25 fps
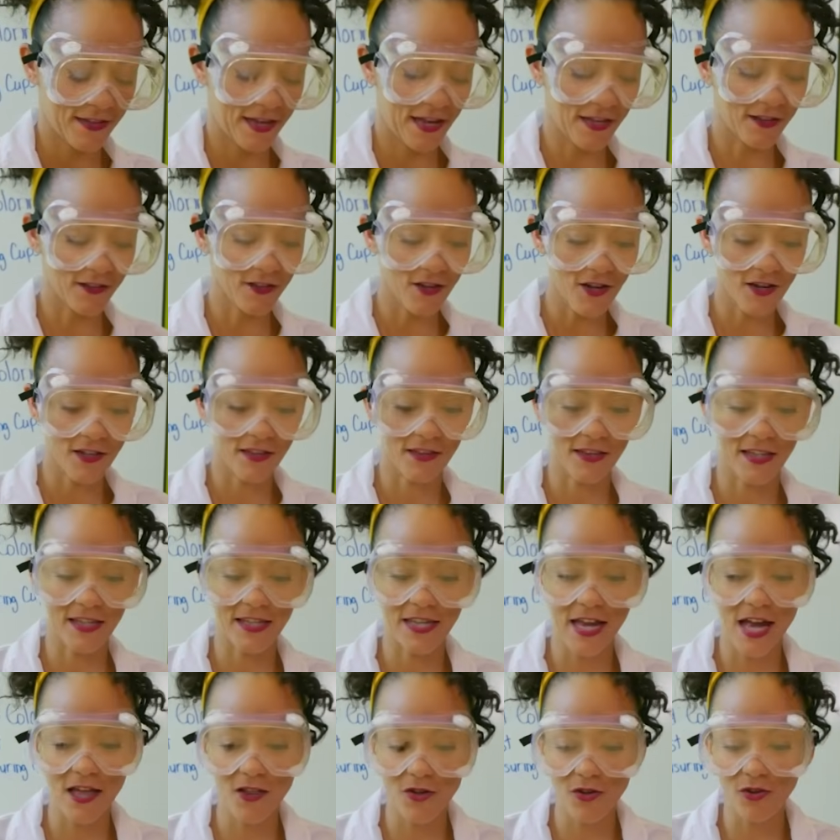And look, the
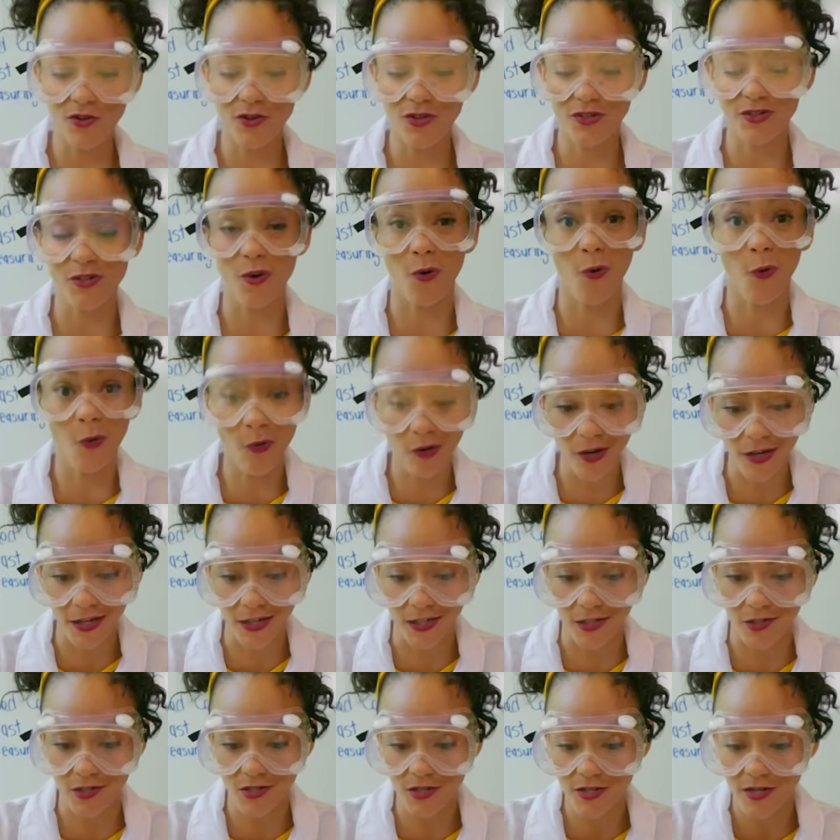yellow looks
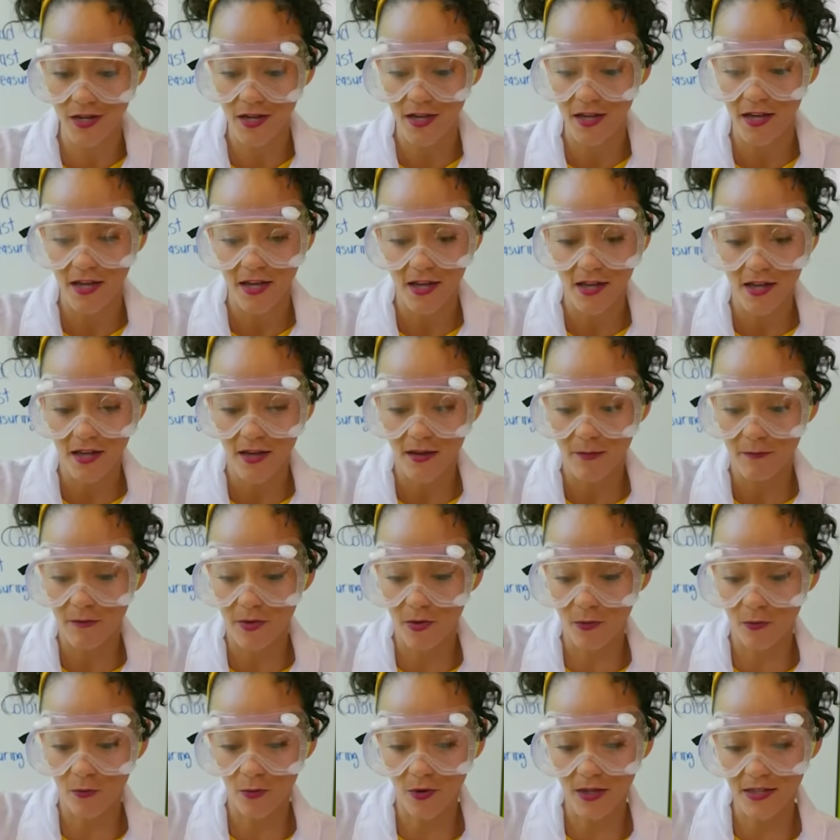orange,
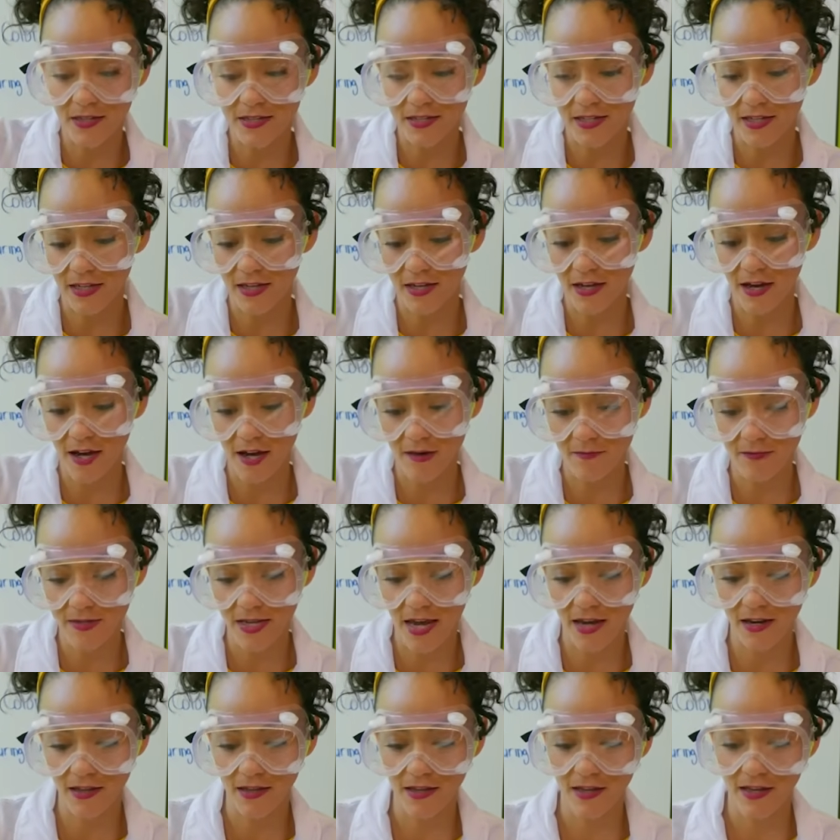but once it comes
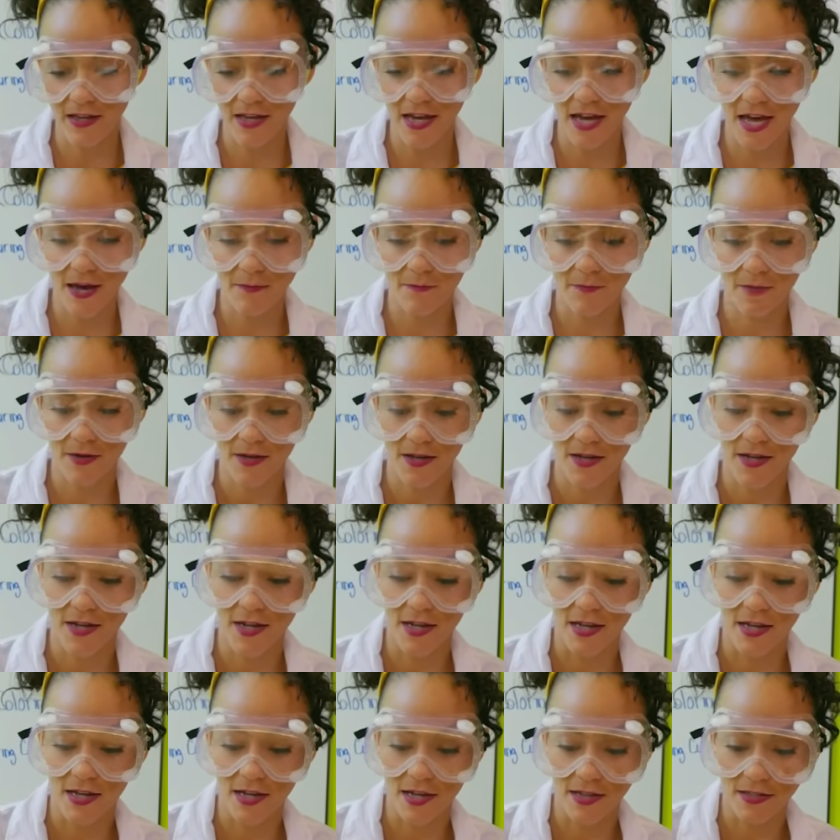out of the cup,
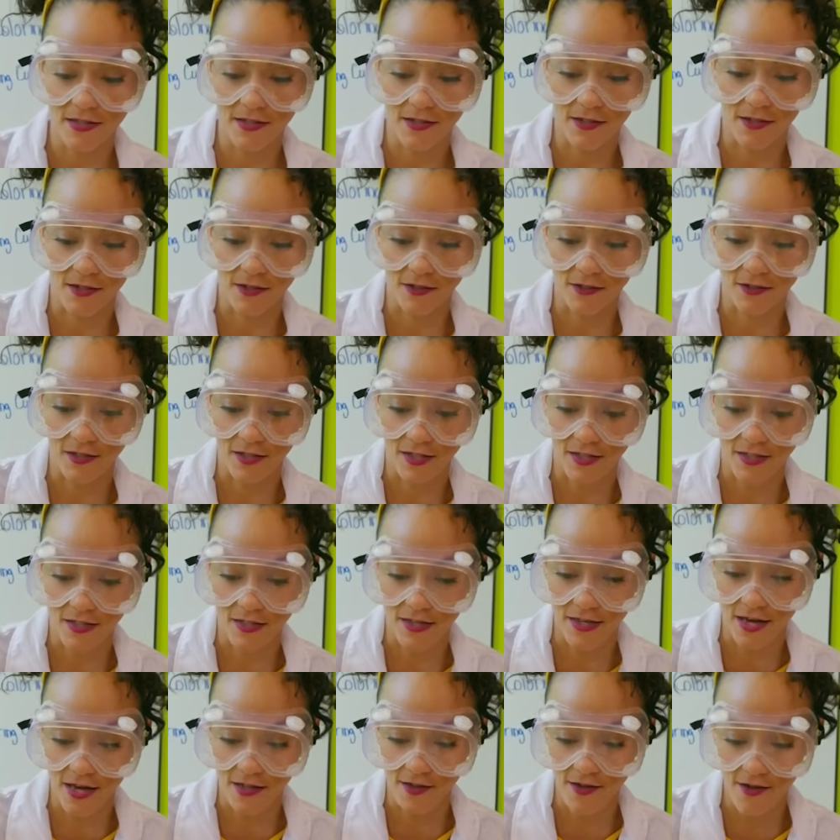it's gonna look
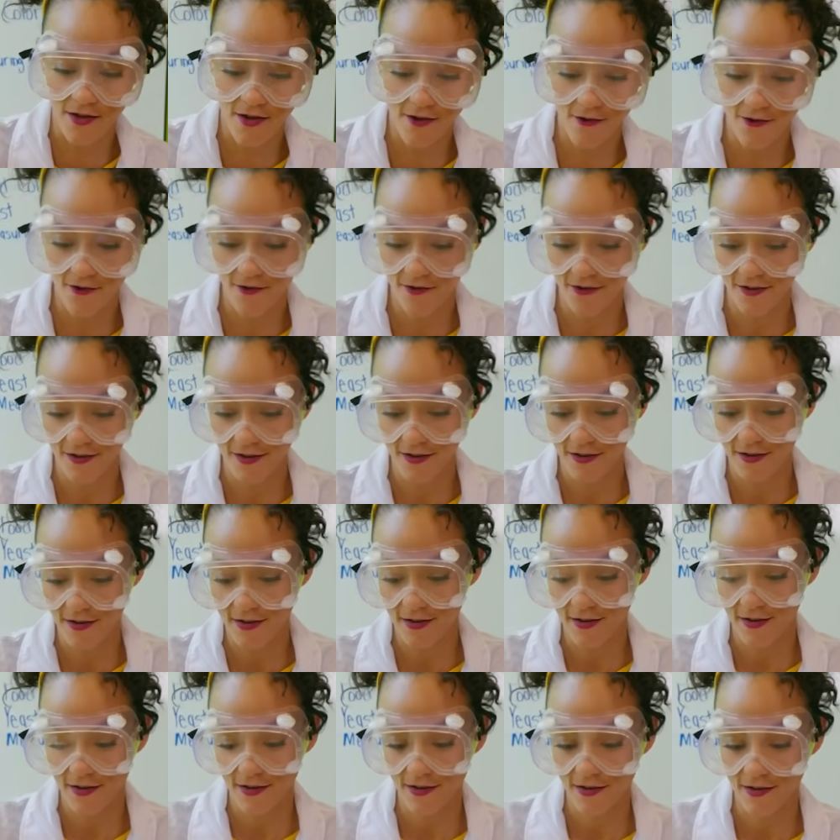yellow.
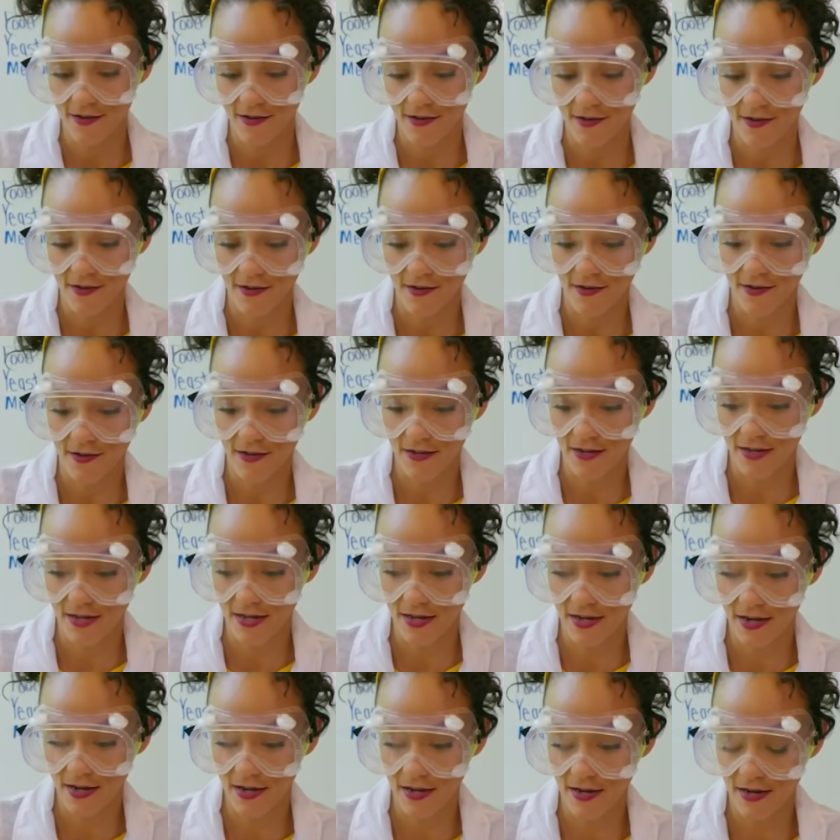
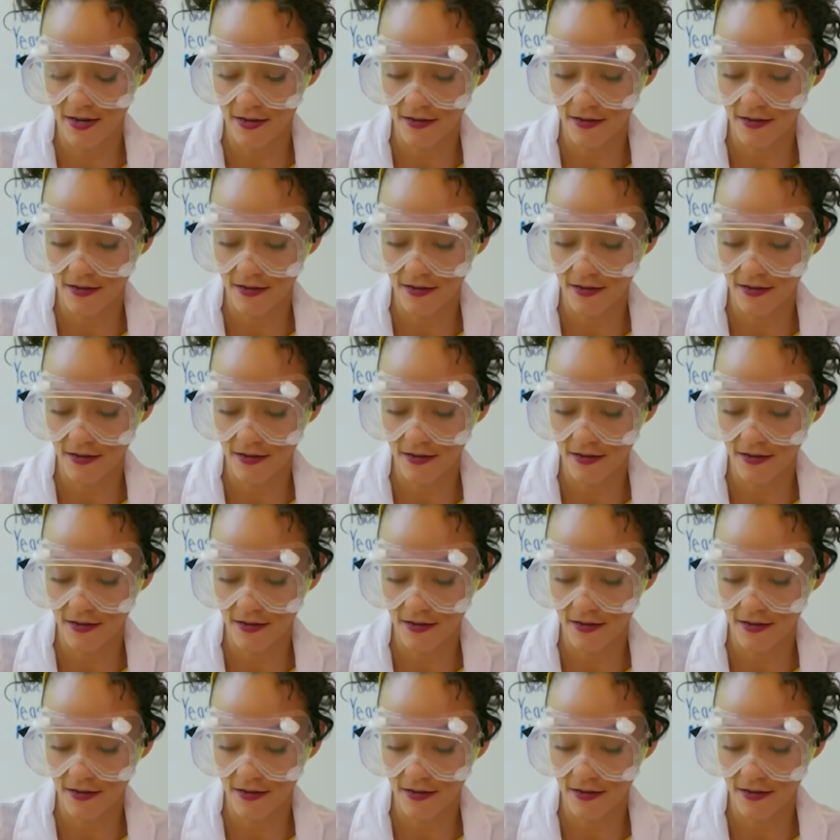Okay.